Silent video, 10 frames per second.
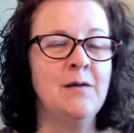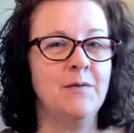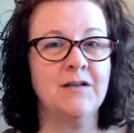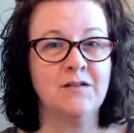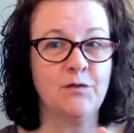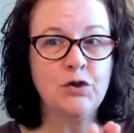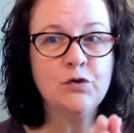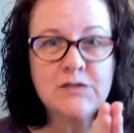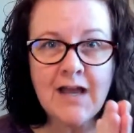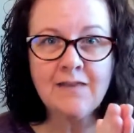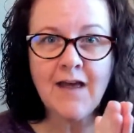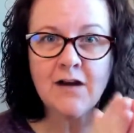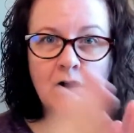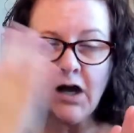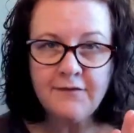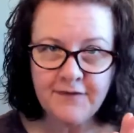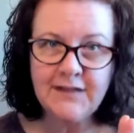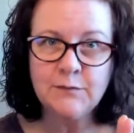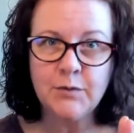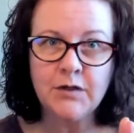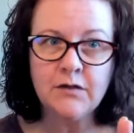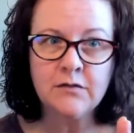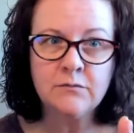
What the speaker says: Because if you take that off Facebook,